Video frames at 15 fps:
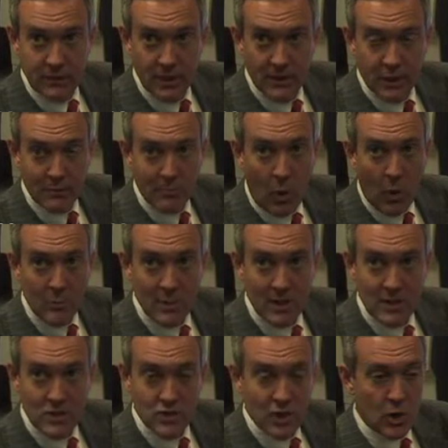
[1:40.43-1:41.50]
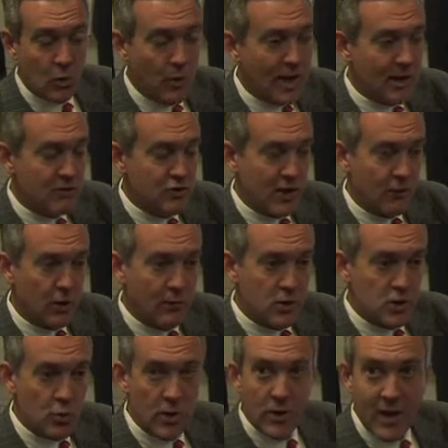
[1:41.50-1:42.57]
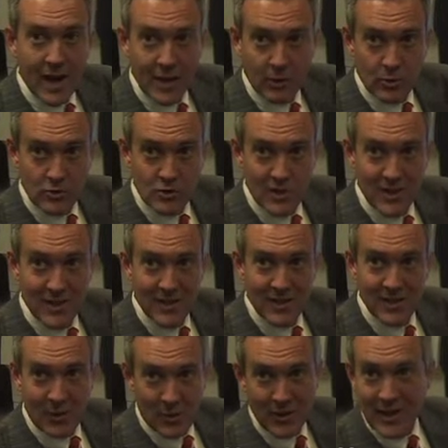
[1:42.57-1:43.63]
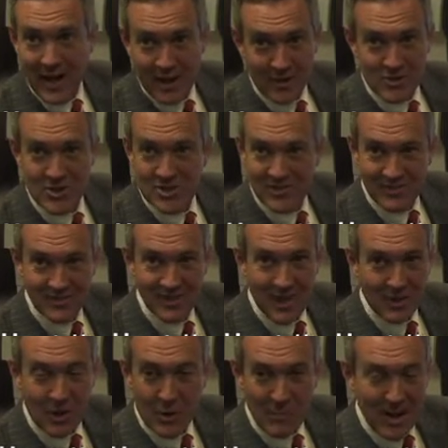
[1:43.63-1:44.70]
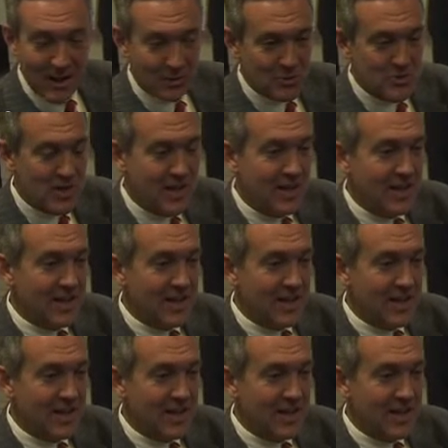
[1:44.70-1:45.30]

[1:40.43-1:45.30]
in the department. And so we have several different Twitter handles or accounts, I call them handles,